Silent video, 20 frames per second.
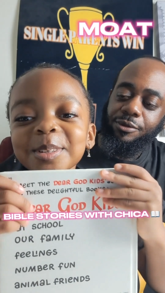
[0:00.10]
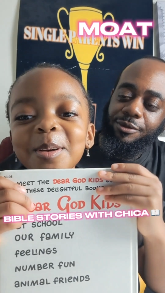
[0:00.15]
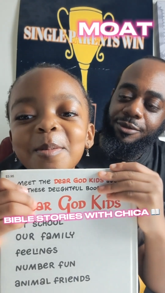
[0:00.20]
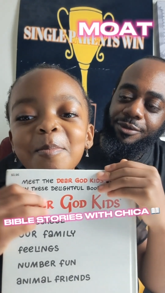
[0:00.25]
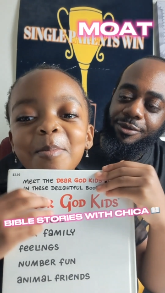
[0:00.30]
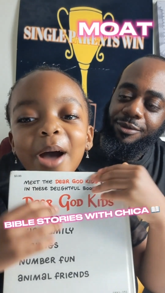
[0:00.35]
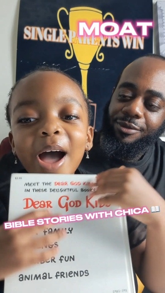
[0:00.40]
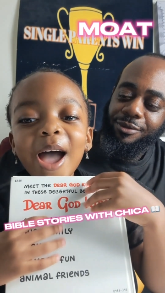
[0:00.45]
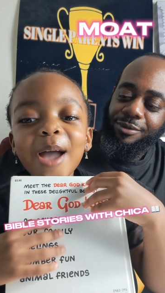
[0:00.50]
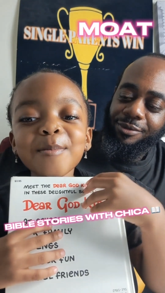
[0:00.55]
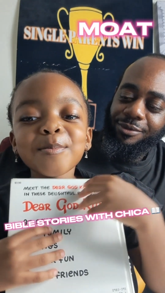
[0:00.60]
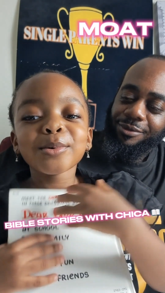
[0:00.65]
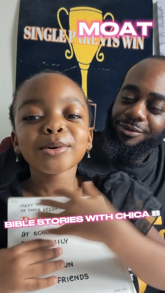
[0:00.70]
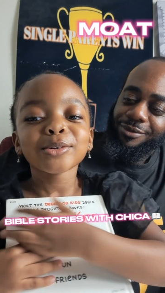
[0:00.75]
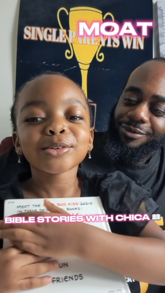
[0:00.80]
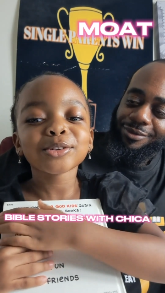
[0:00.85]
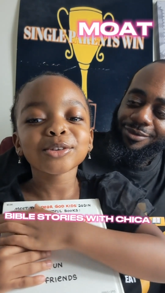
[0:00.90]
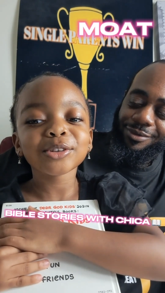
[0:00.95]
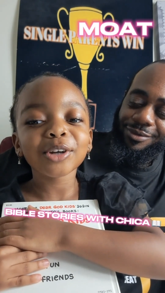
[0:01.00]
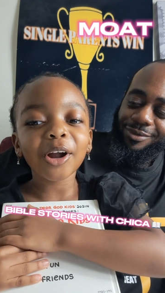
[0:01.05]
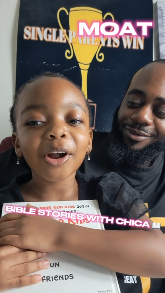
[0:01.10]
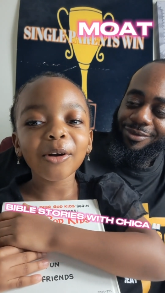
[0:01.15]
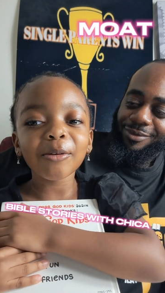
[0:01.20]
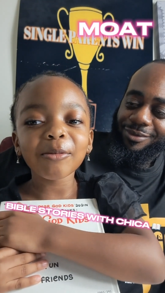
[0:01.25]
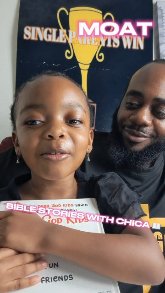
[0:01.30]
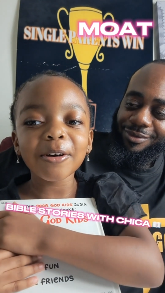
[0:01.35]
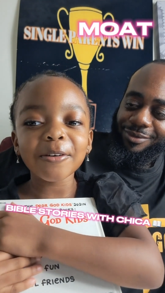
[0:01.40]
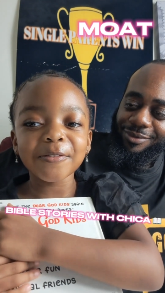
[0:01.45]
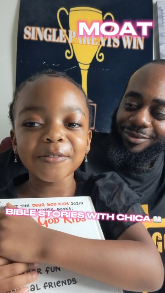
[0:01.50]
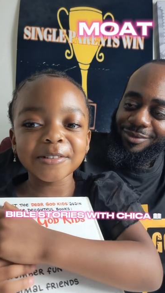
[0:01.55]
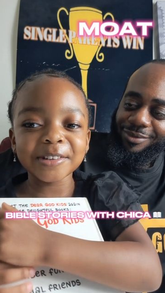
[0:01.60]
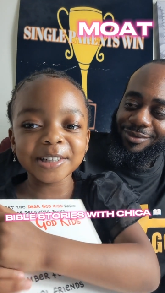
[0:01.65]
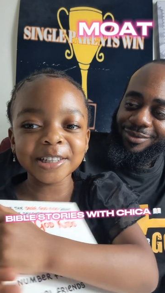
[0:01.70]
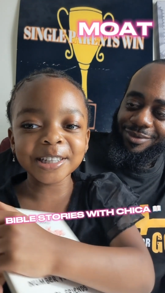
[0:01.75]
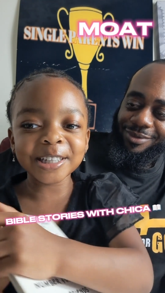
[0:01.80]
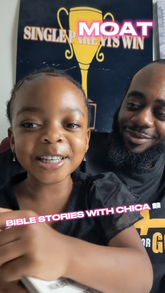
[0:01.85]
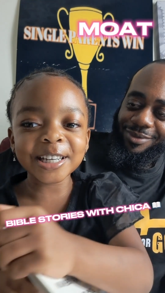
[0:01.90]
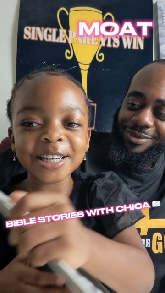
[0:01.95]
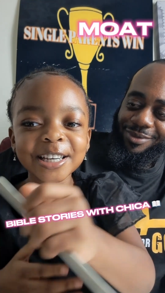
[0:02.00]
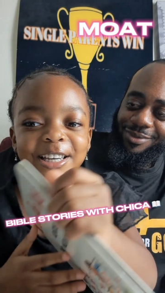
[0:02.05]
Speaker 1: to Bible Star with
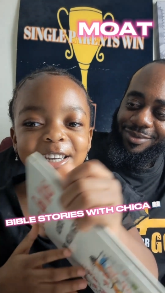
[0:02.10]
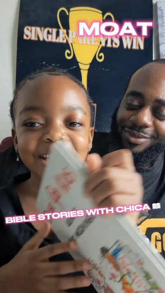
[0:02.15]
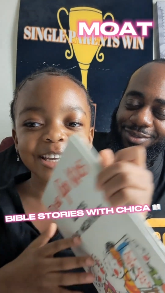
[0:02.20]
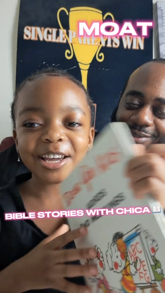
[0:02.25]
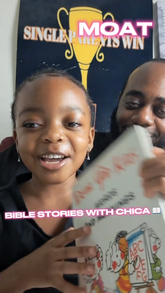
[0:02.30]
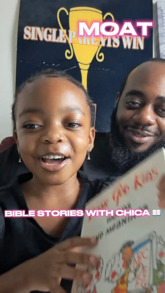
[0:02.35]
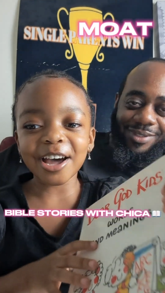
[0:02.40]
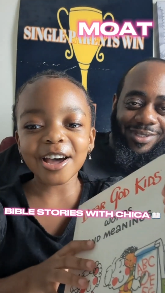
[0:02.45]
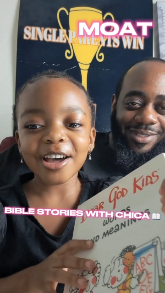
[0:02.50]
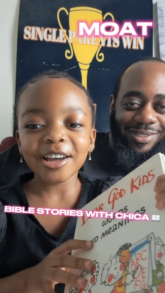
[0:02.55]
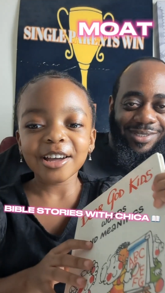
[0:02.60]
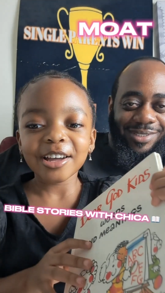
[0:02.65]
Chica.